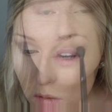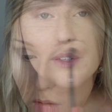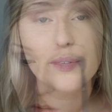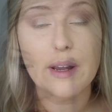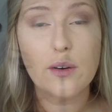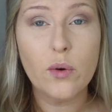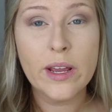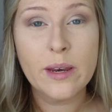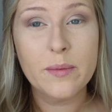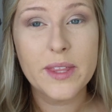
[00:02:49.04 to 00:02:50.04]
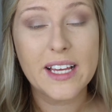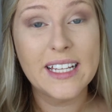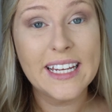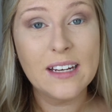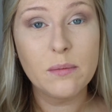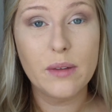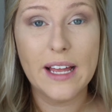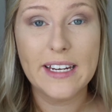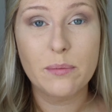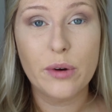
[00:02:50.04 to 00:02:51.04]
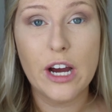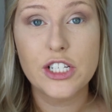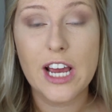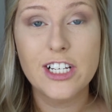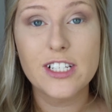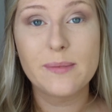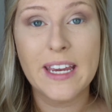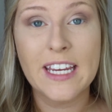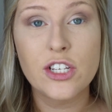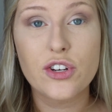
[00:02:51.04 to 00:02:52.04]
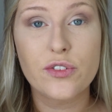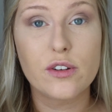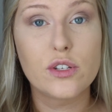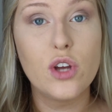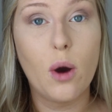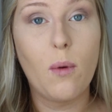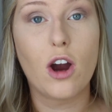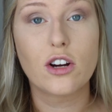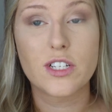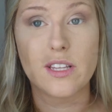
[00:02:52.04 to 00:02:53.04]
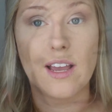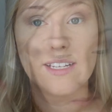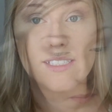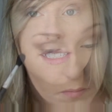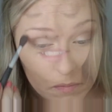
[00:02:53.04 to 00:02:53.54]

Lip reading: So now going in with a clean blending brush and just making sure there's no harsh lines.